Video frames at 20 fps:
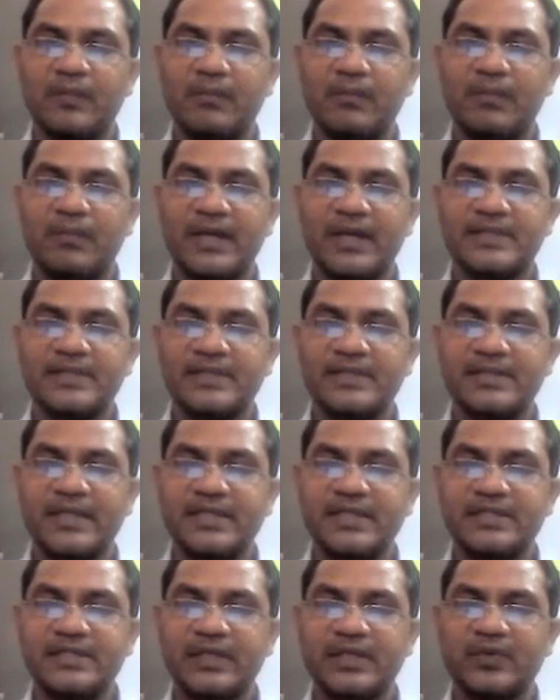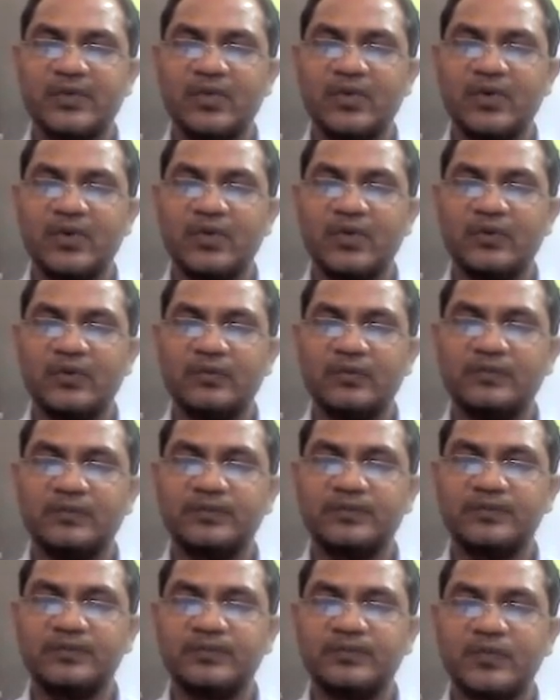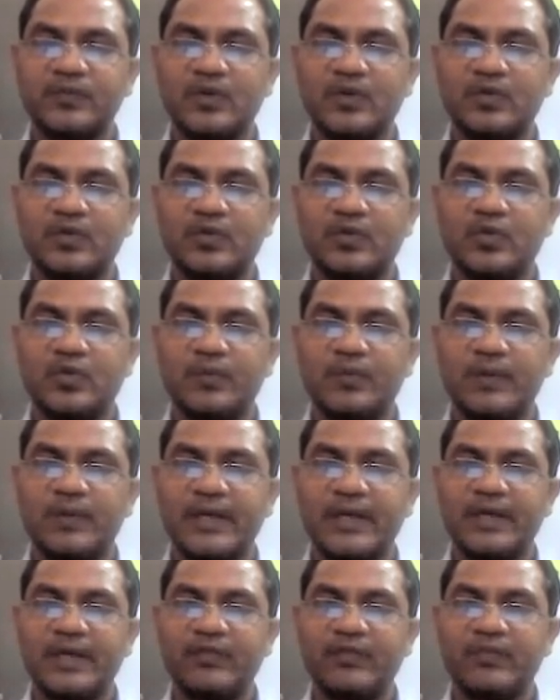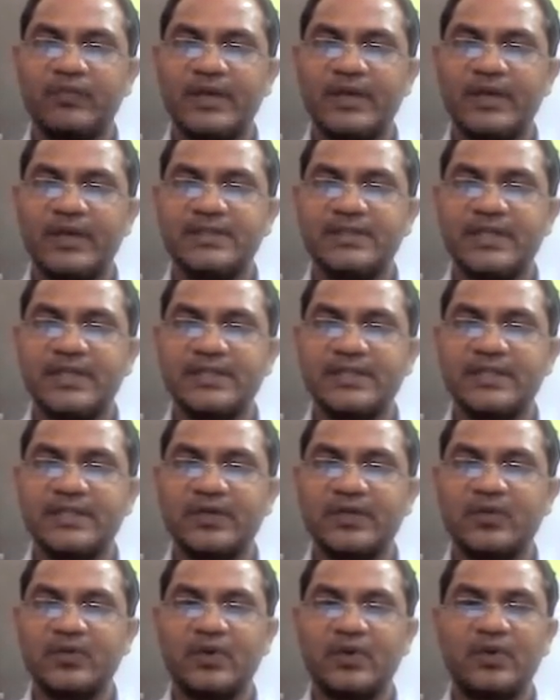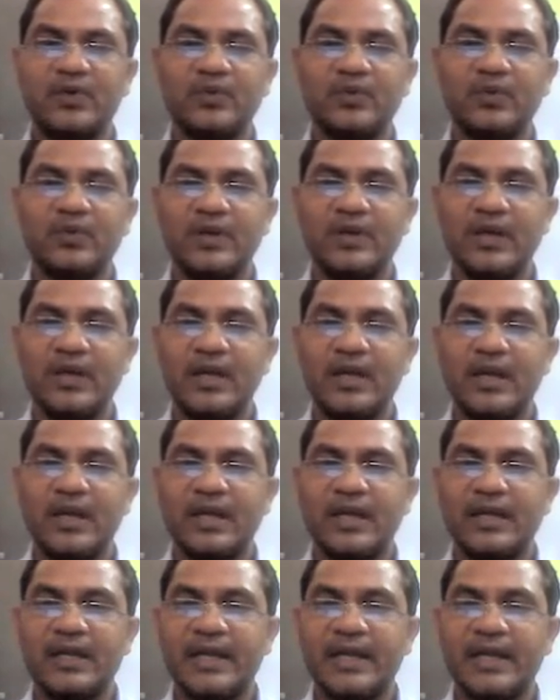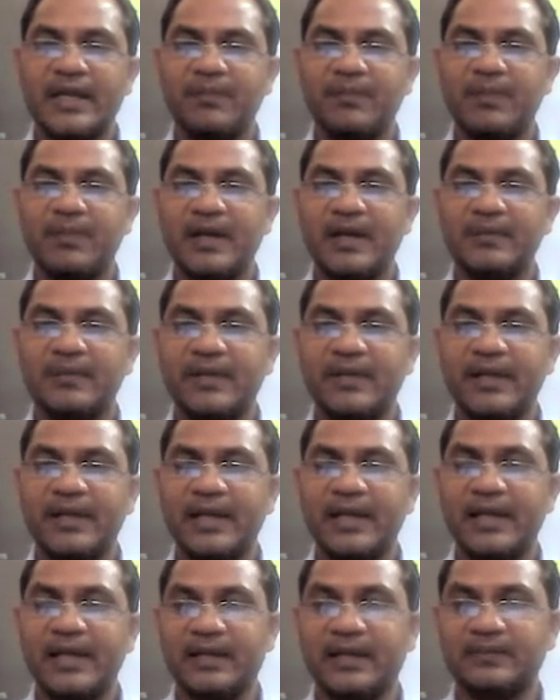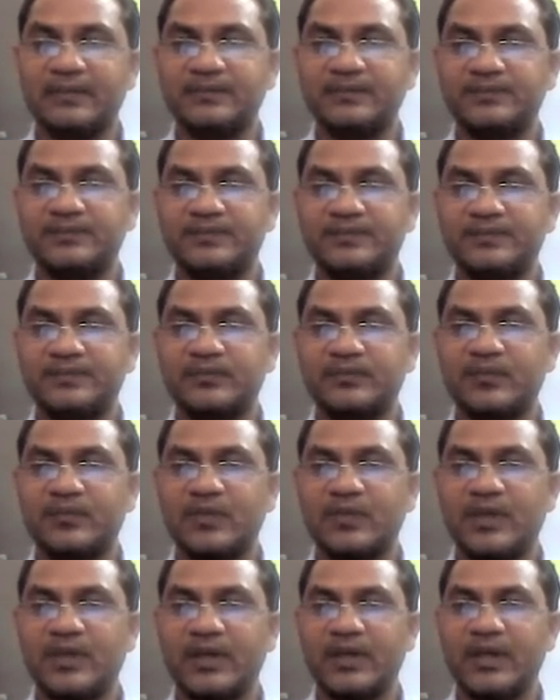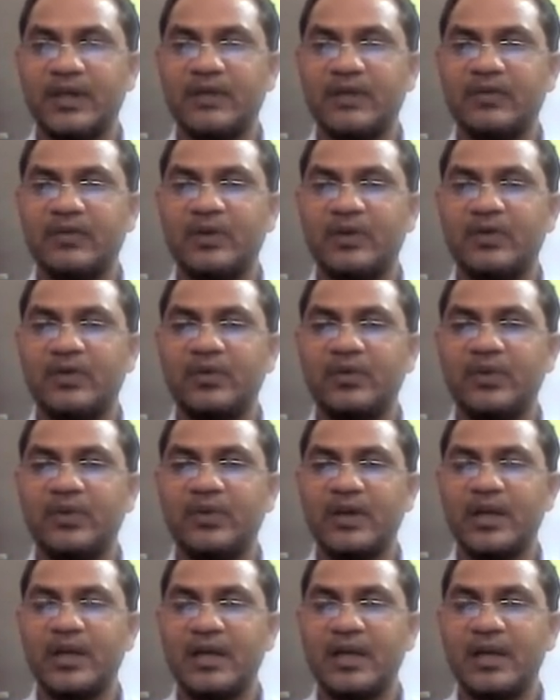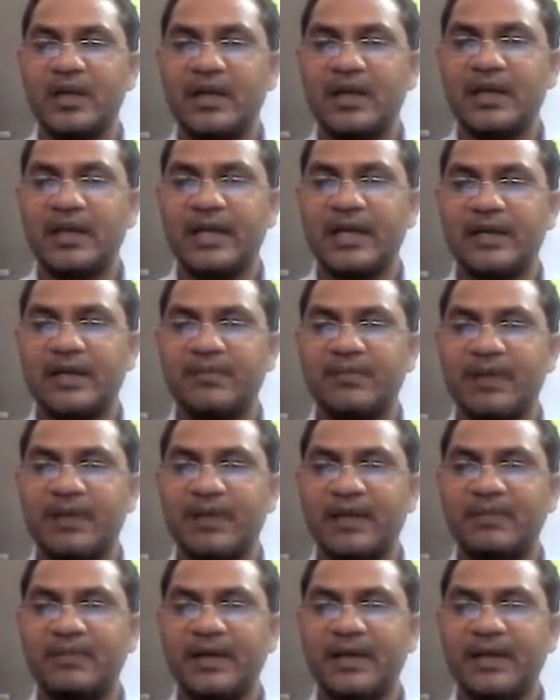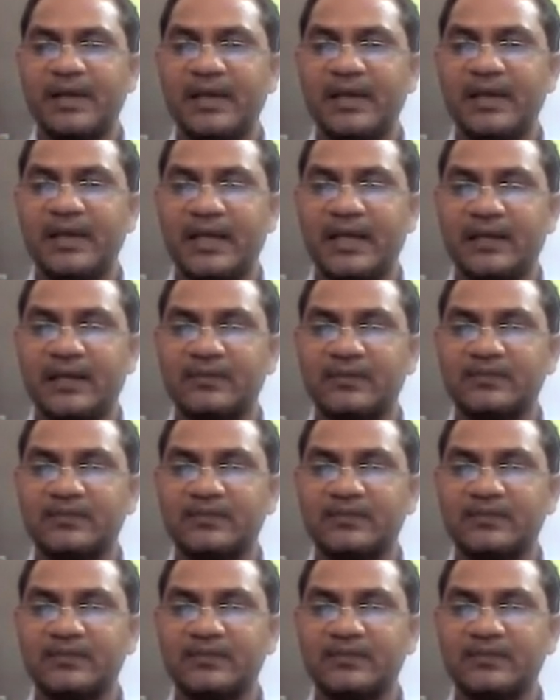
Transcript: by c is equal to 2 pi f by c is equal to n pi by l, equal to n pi by l.